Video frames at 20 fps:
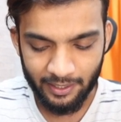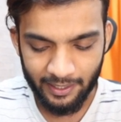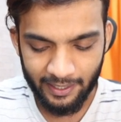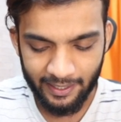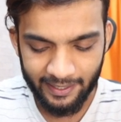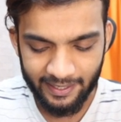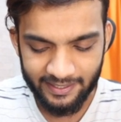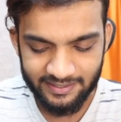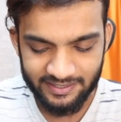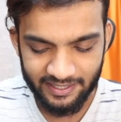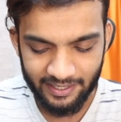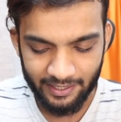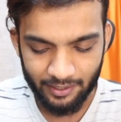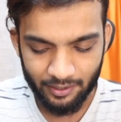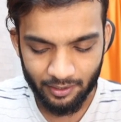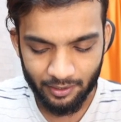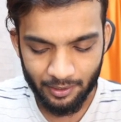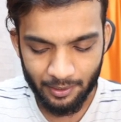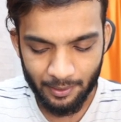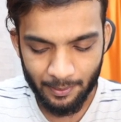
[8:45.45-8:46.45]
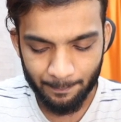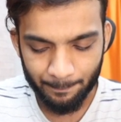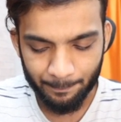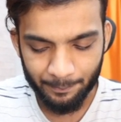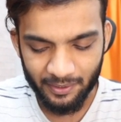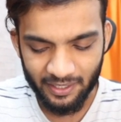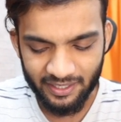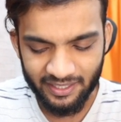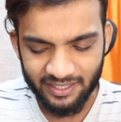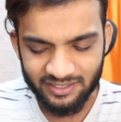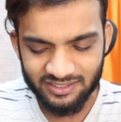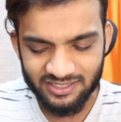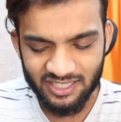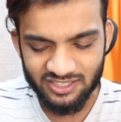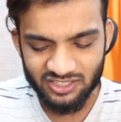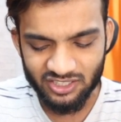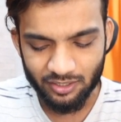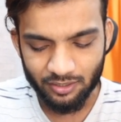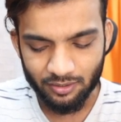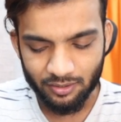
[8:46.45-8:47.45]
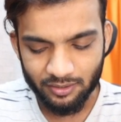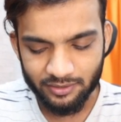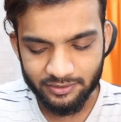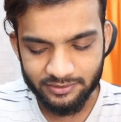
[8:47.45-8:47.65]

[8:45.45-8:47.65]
and I say predecessor?